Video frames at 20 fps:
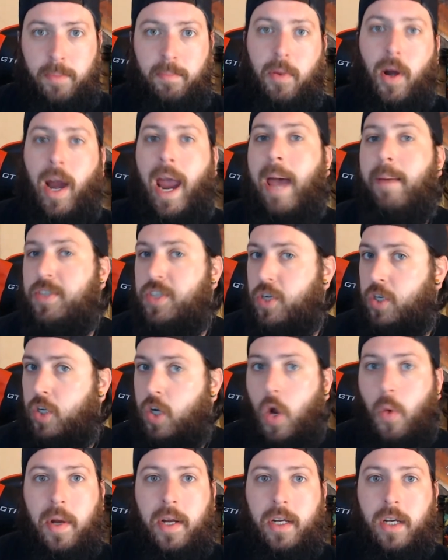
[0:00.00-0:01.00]
Perhaps they're
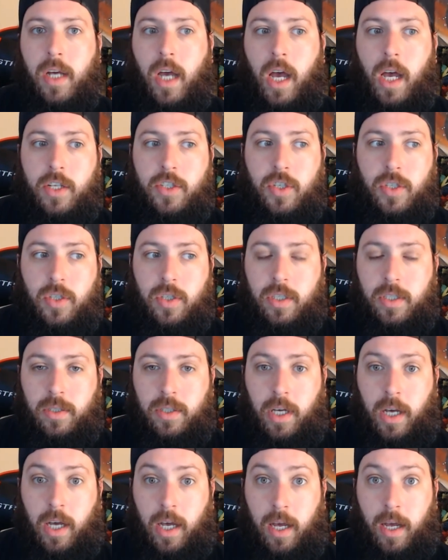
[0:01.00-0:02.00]
going
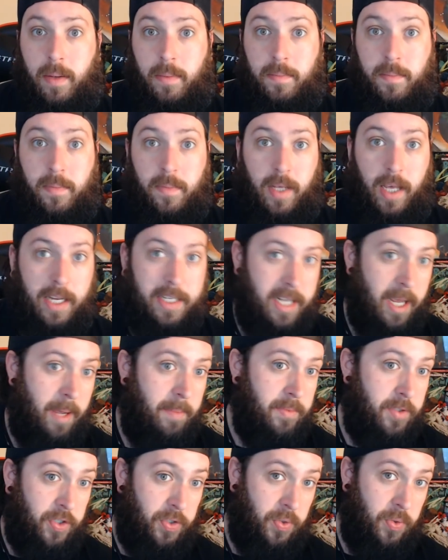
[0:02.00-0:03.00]
to attempt
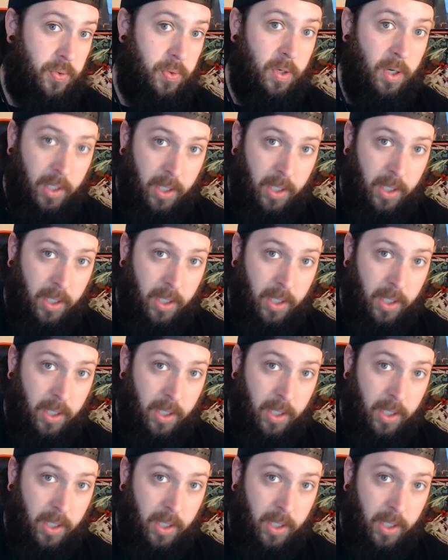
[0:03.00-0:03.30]
to